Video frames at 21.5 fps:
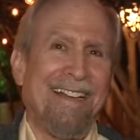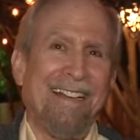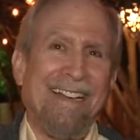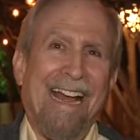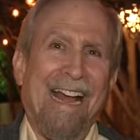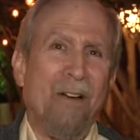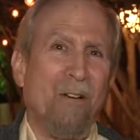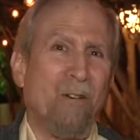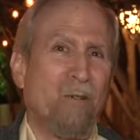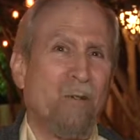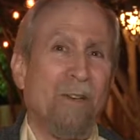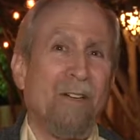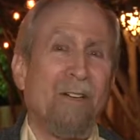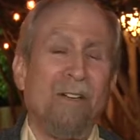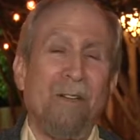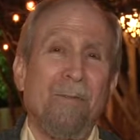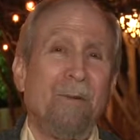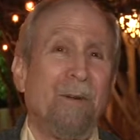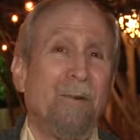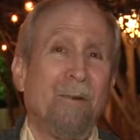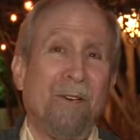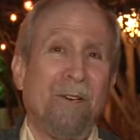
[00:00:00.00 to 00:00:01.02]
how
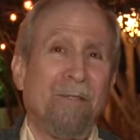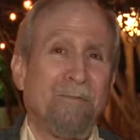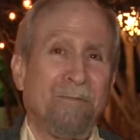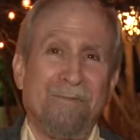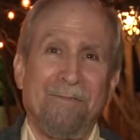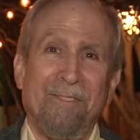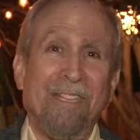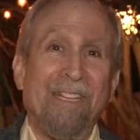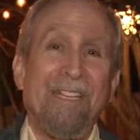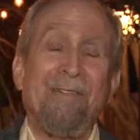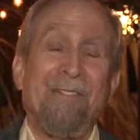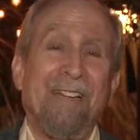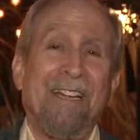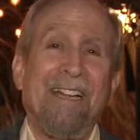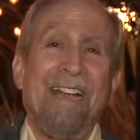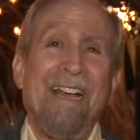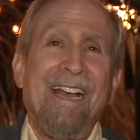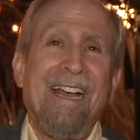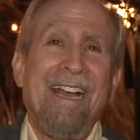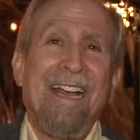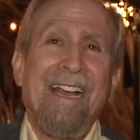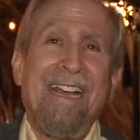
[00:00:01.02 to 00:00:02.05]
quickly we were leaving,
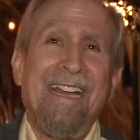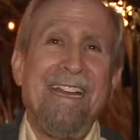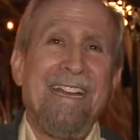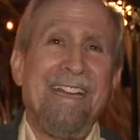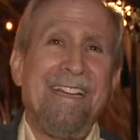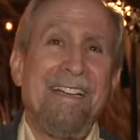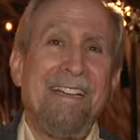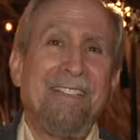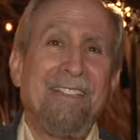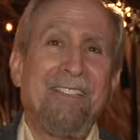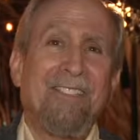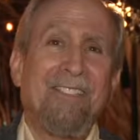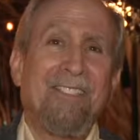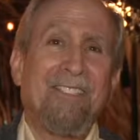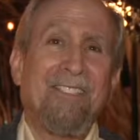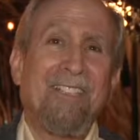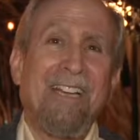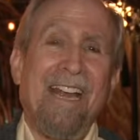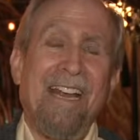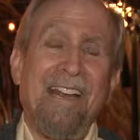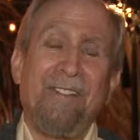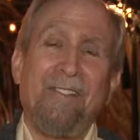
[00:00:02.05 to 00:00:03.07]
he
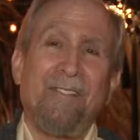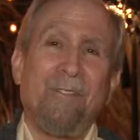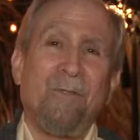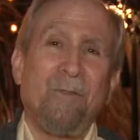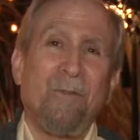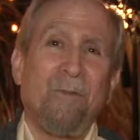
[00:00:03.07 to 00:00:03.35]
said,